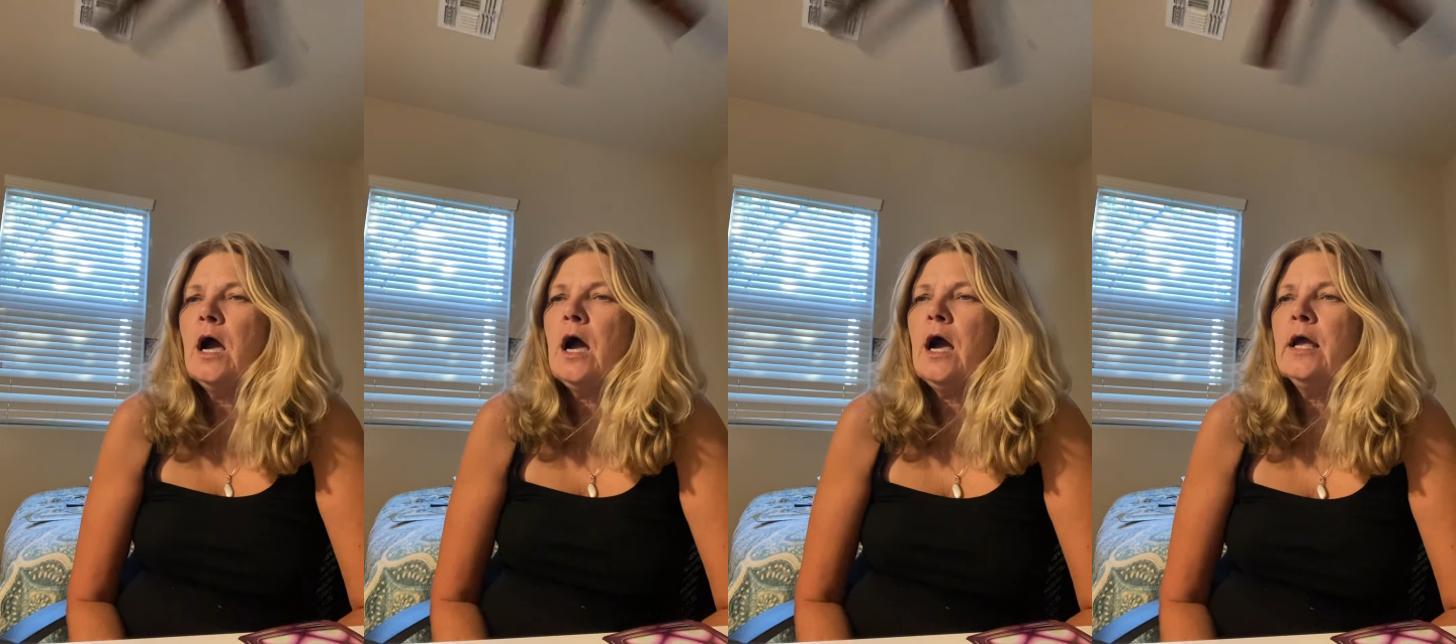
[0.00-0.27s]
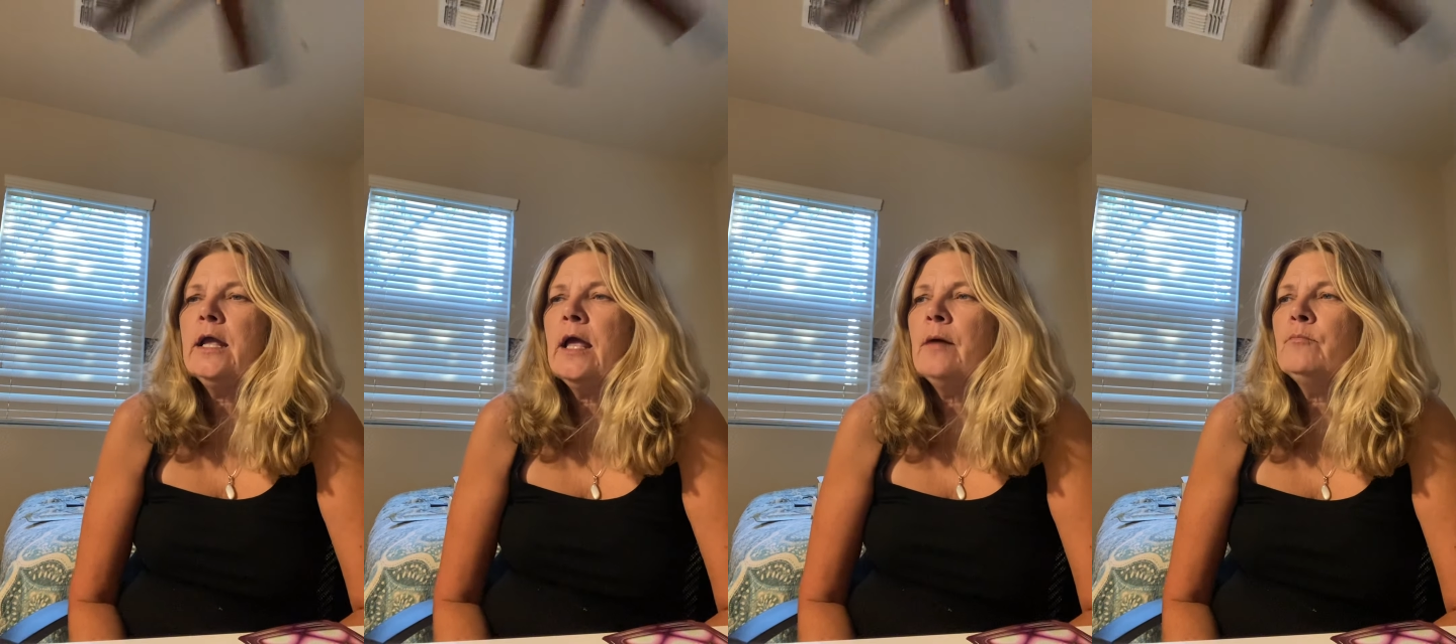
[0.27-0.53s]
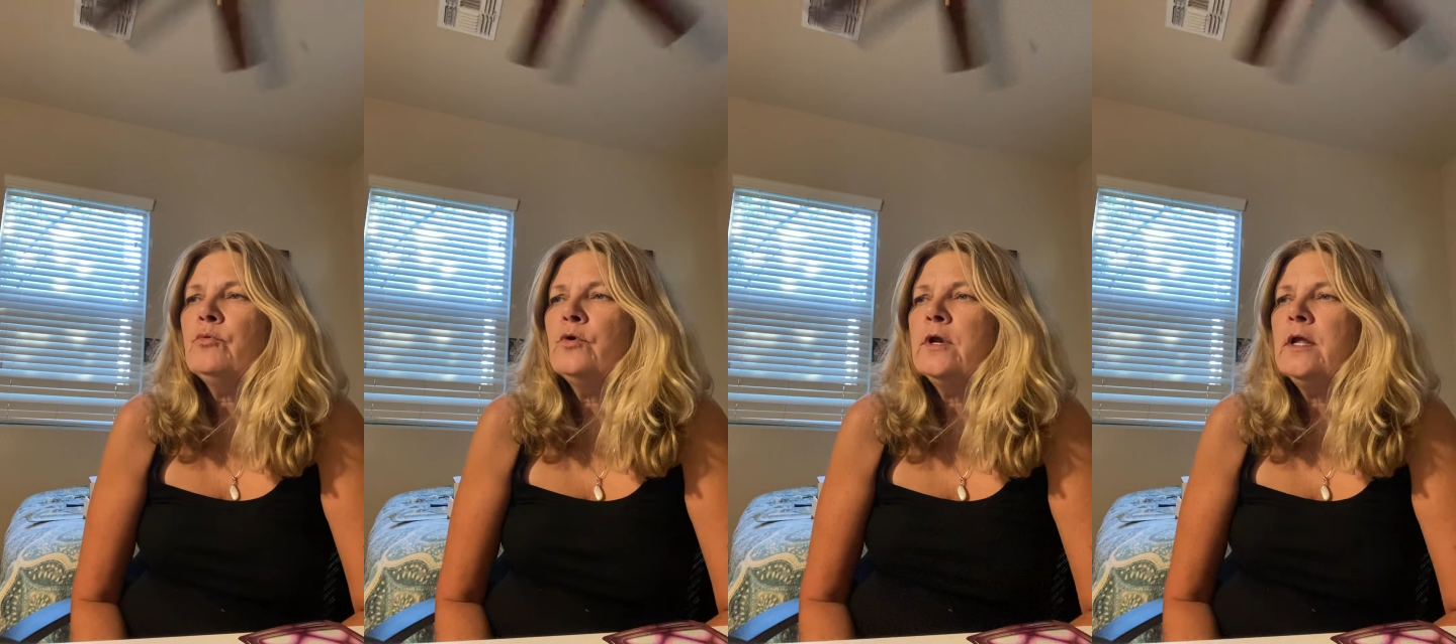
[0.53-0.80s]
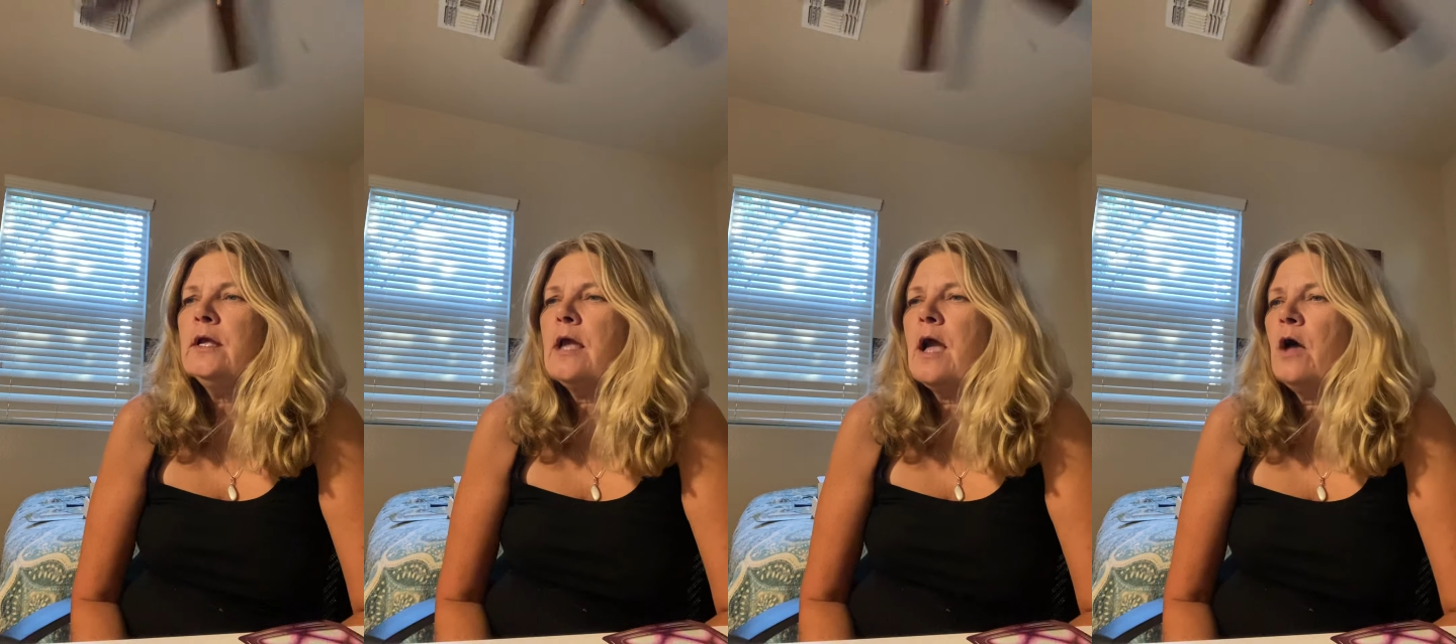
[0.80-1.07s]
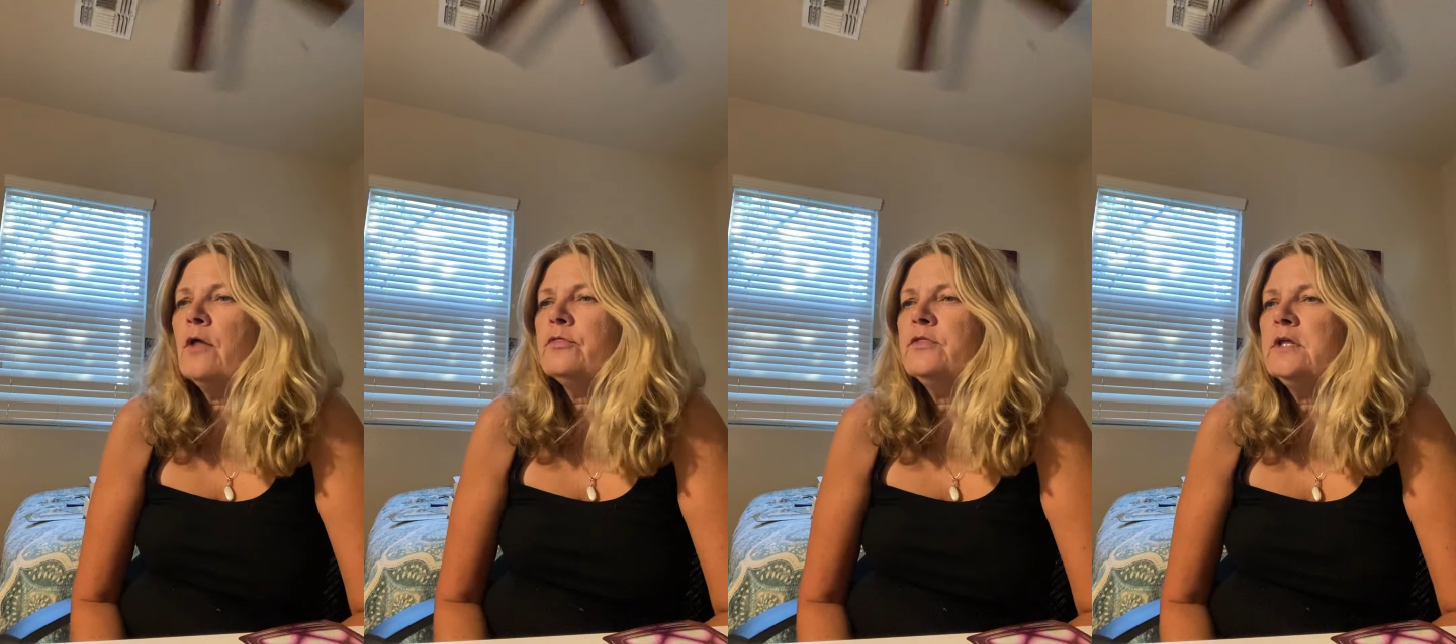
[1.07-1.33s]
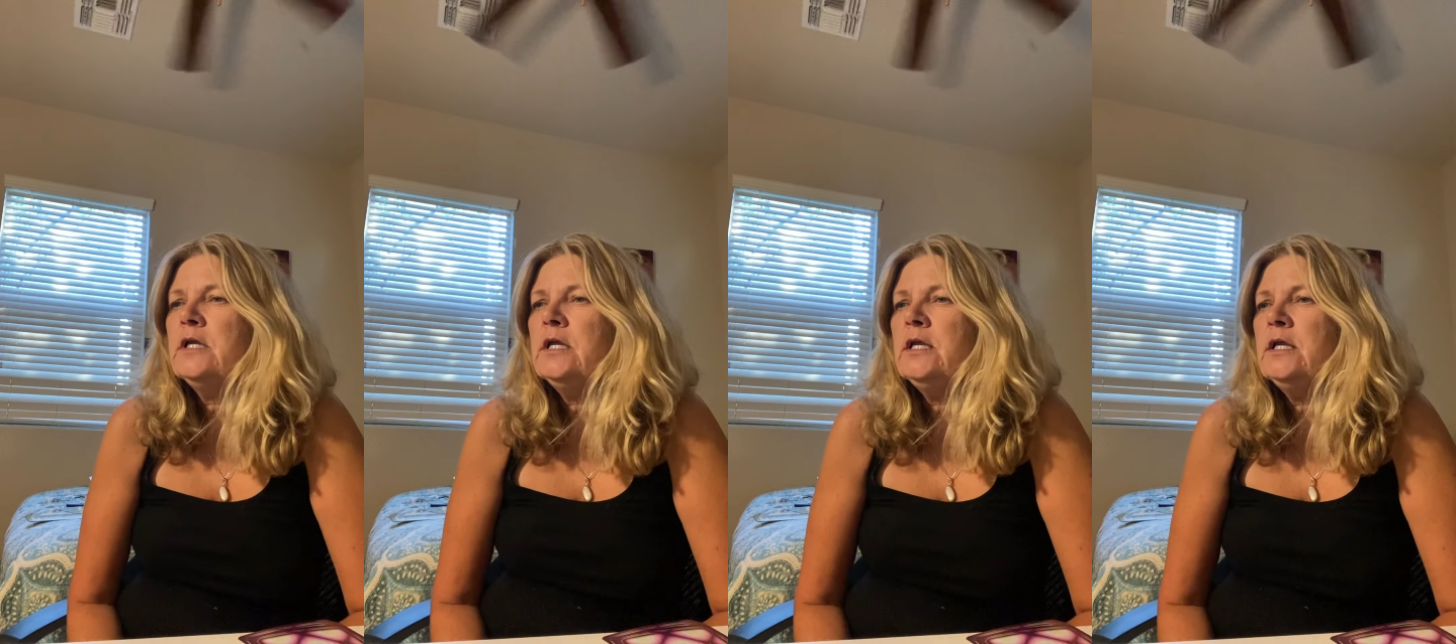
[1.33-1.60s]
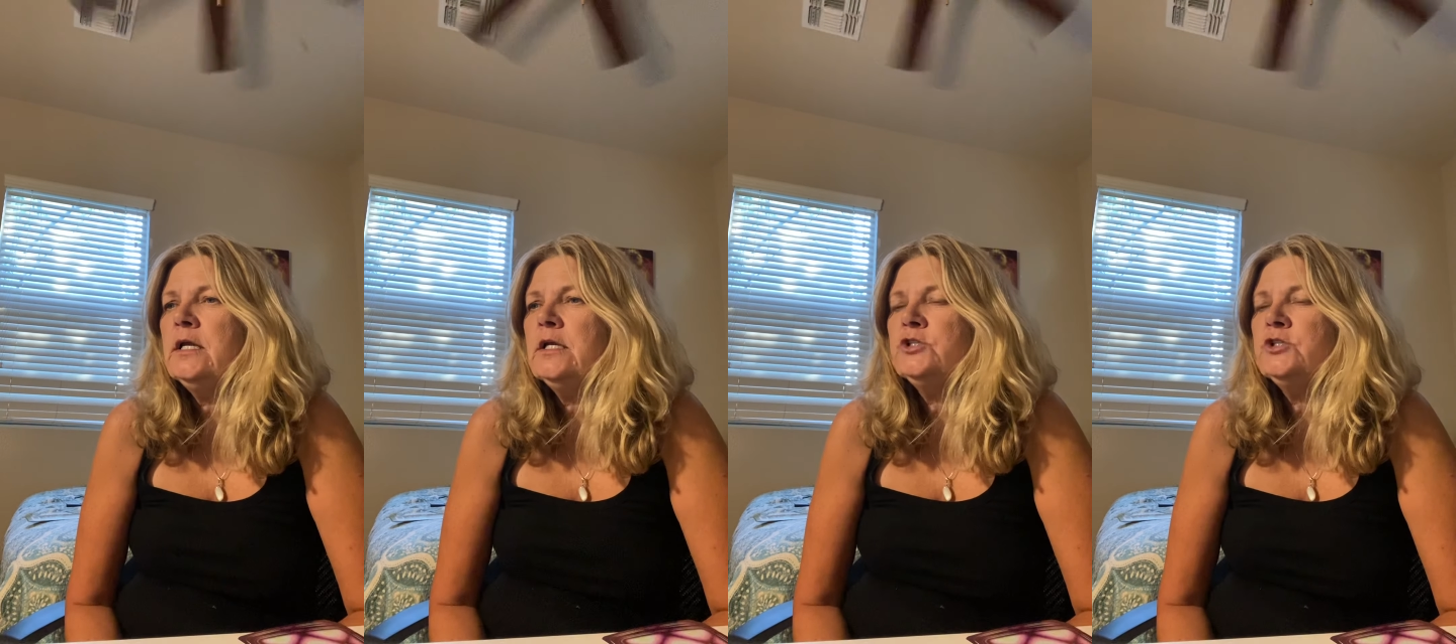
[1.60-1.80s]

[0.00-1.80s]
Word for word: I am putting out the